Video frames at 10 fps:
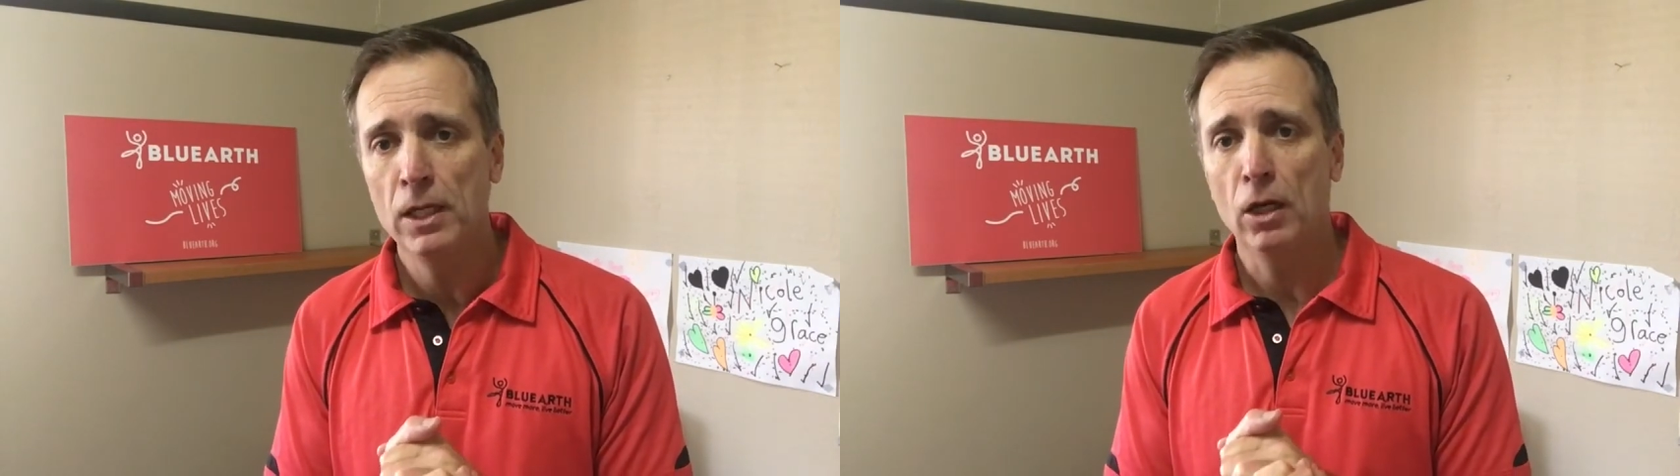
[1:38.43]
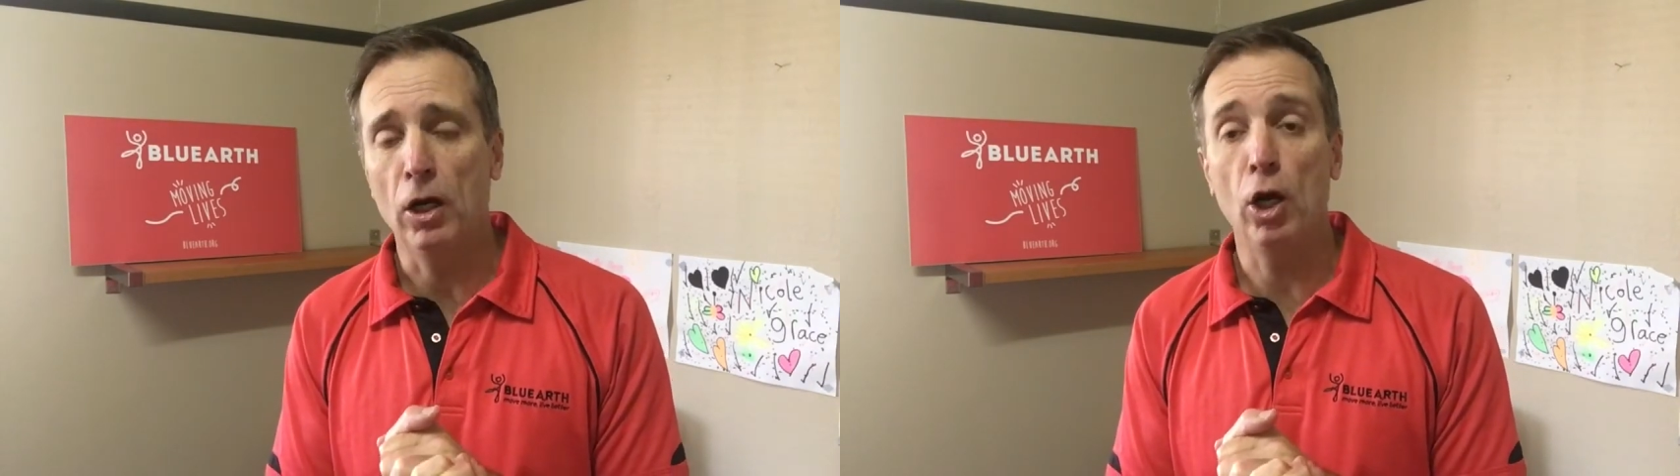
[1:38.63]

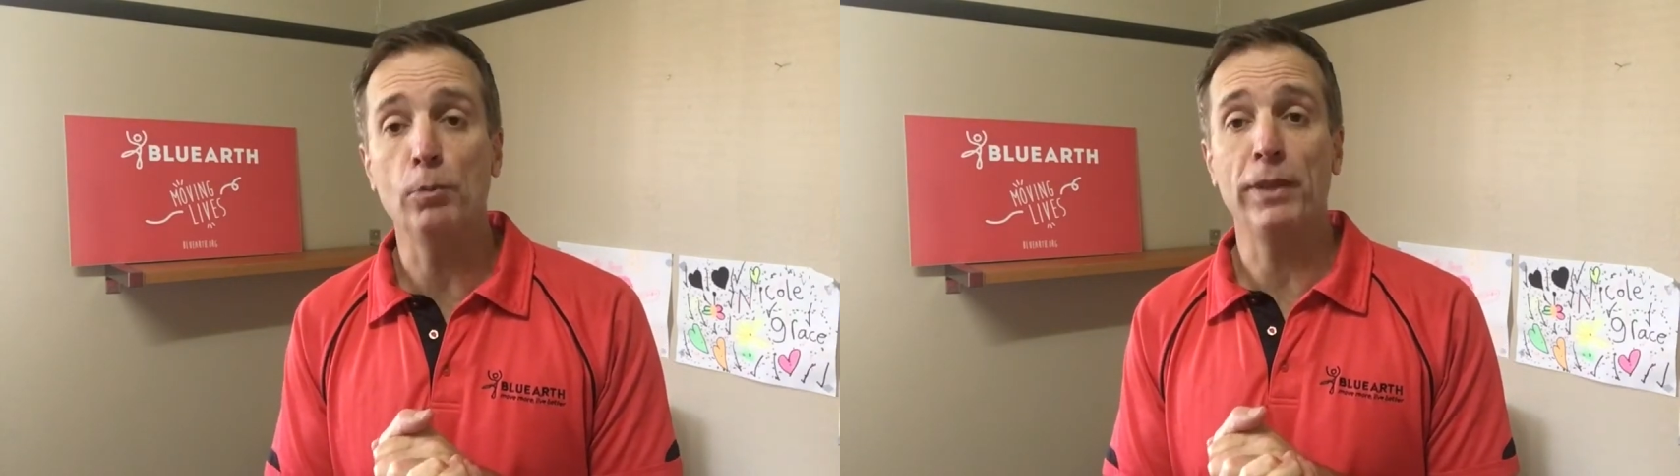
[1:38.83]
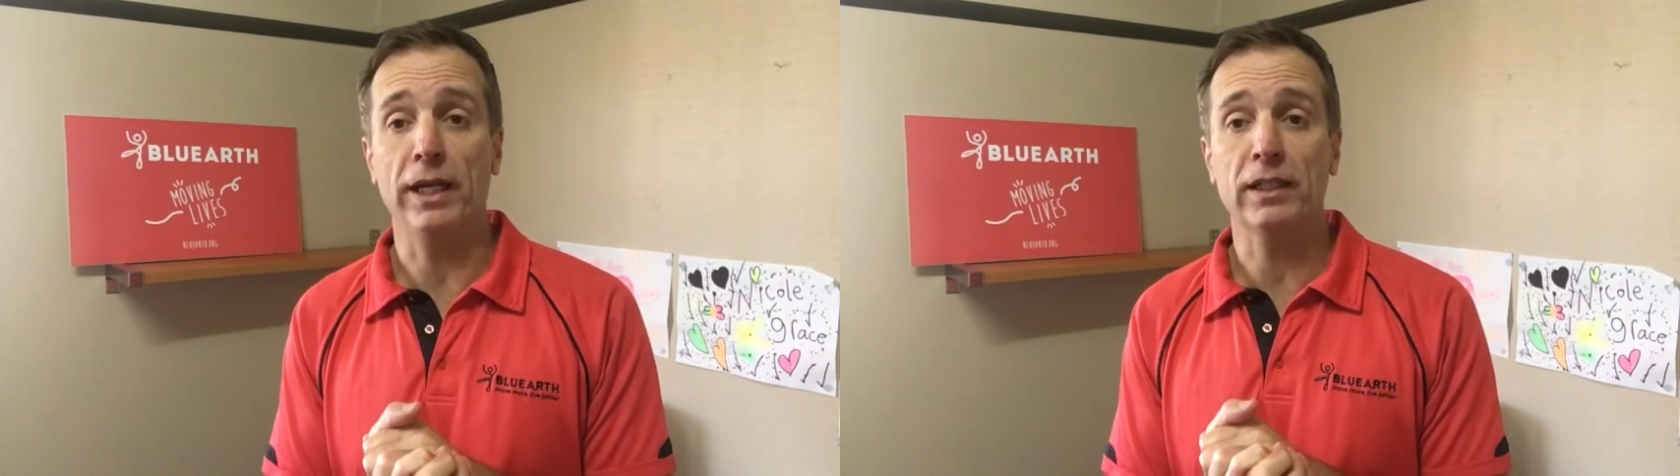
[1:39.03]
I
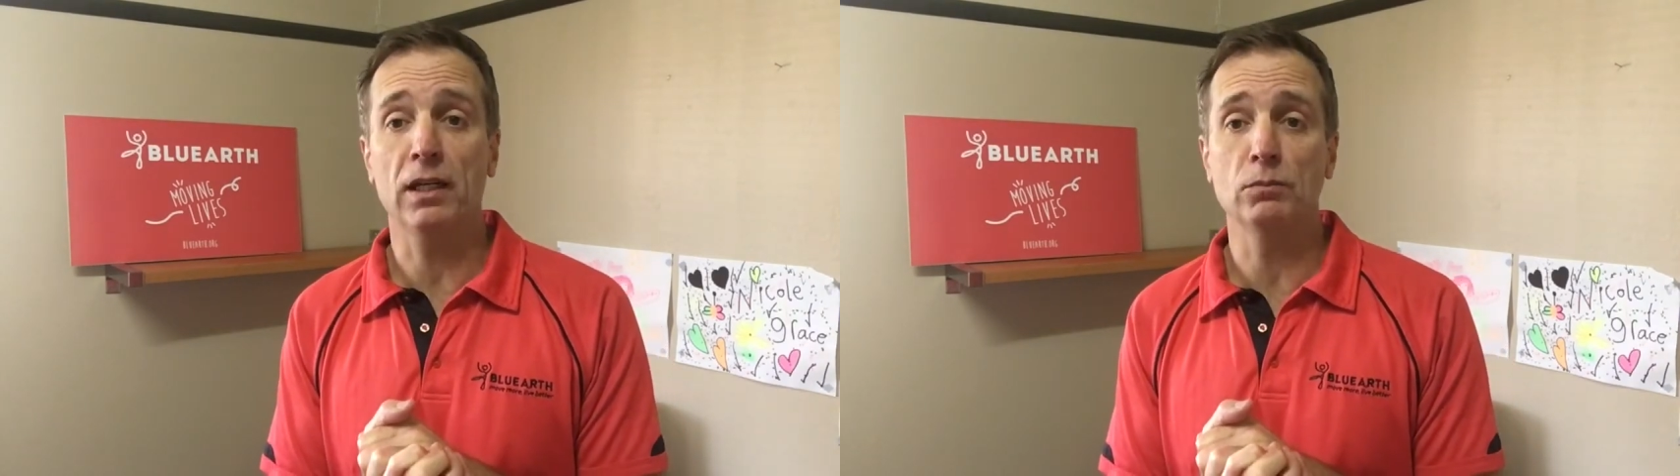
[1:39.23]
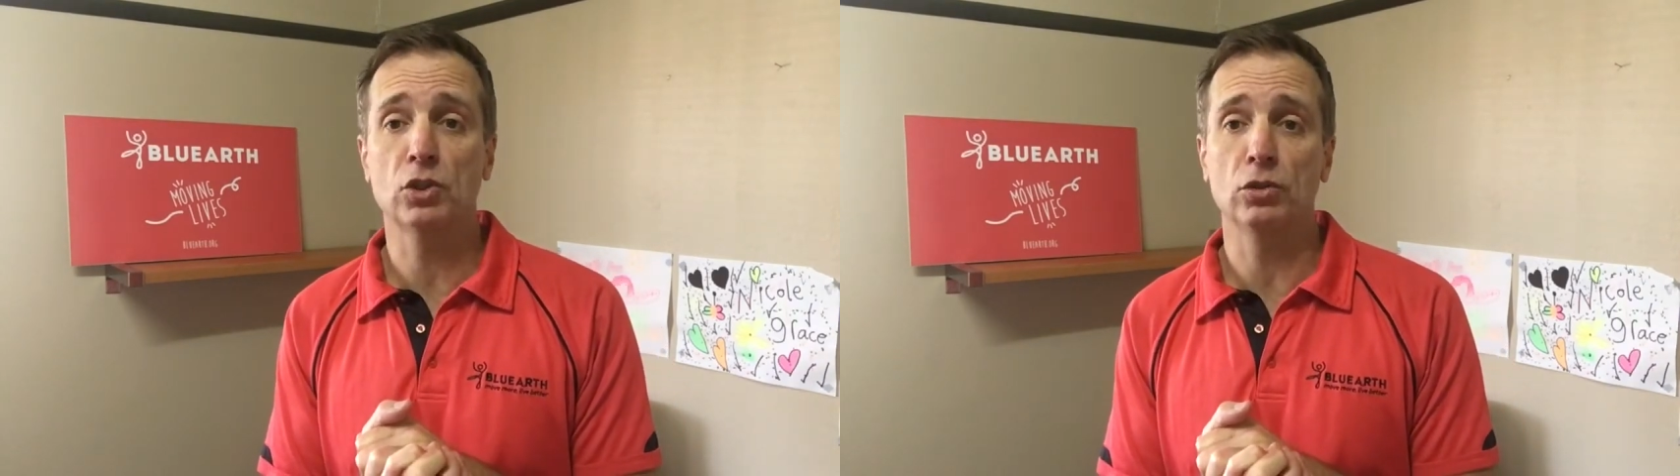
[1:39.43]
hope that
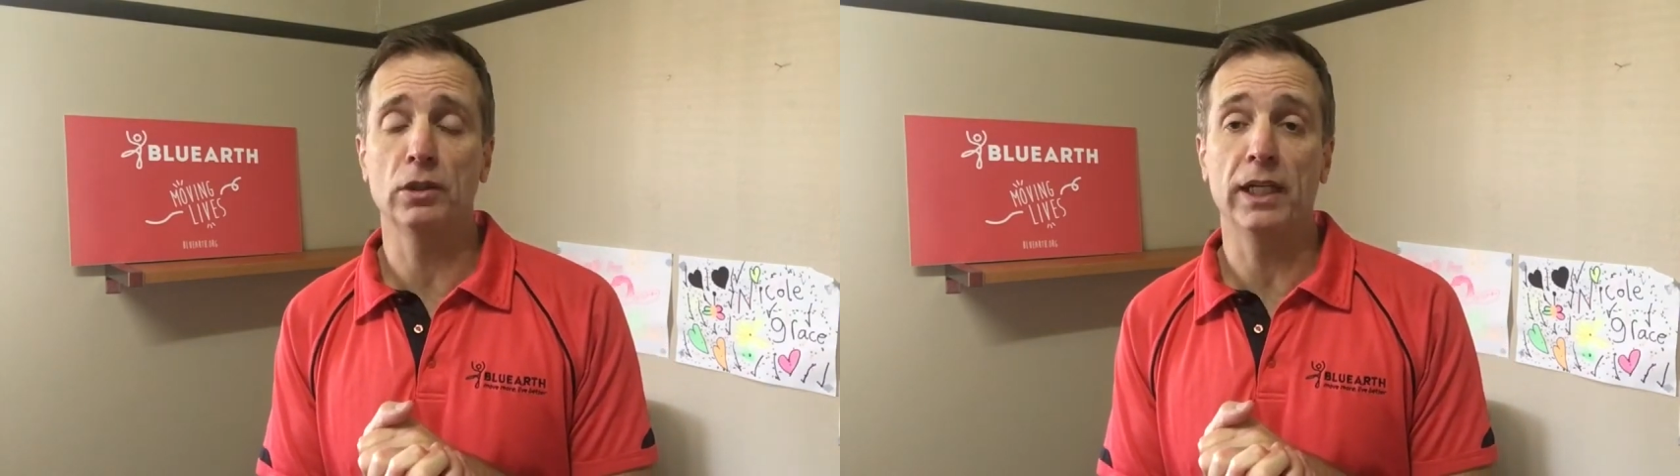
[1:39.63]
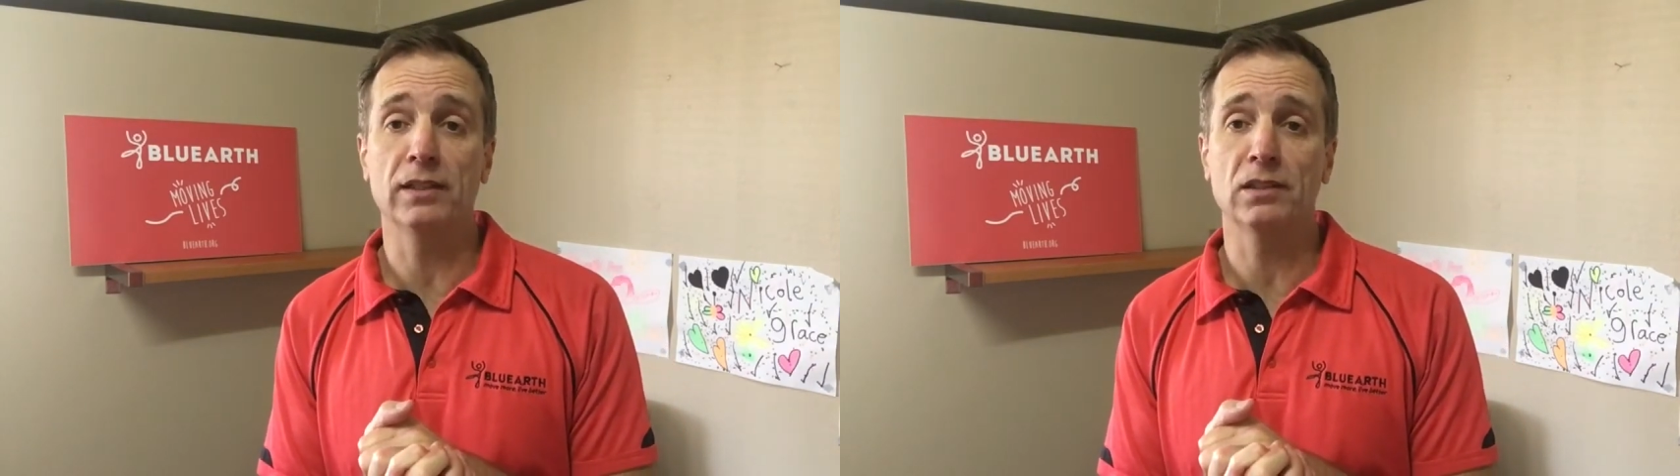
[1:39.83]
comes through
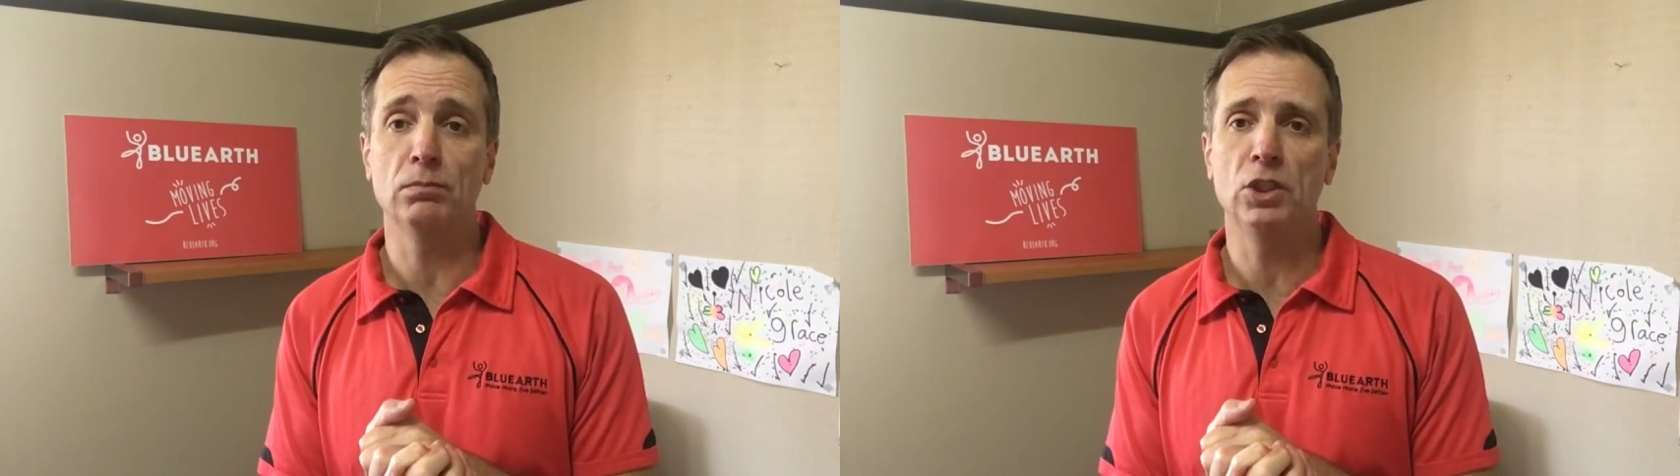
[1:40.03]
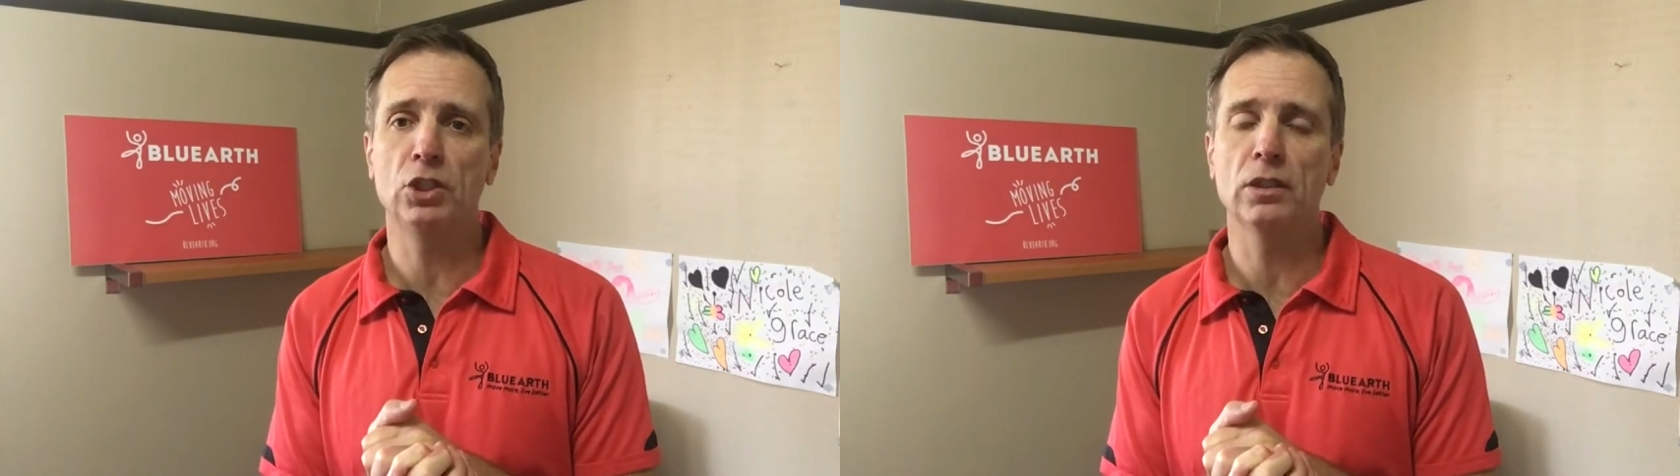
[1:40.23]
in our
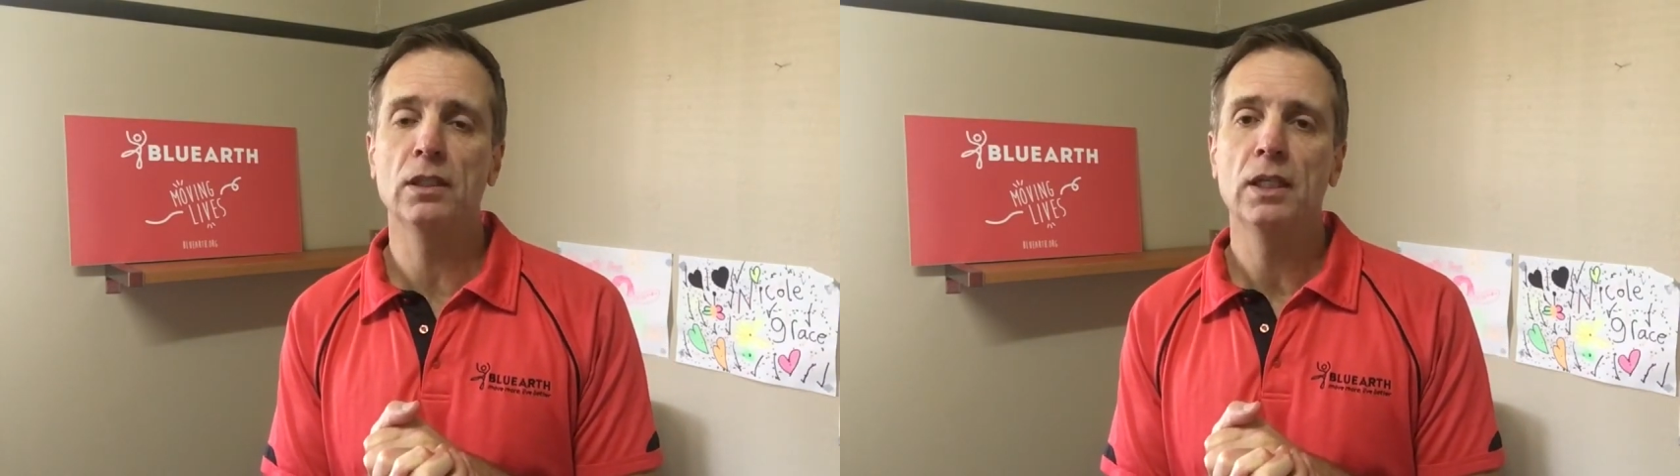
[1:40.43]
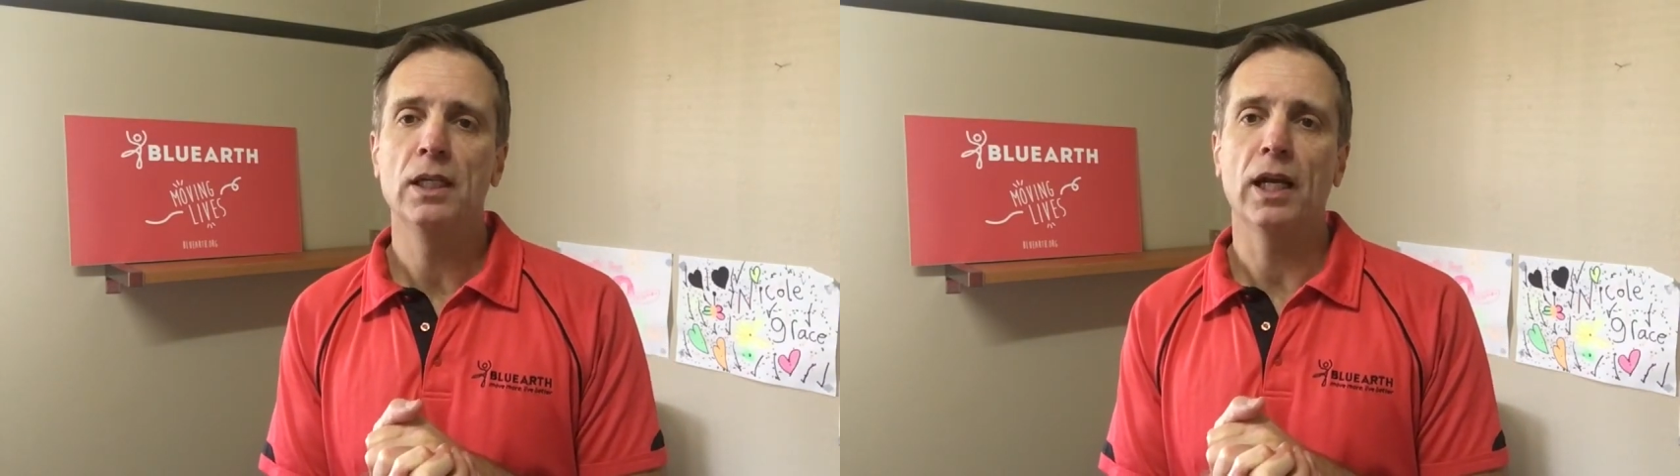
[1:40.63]
submission.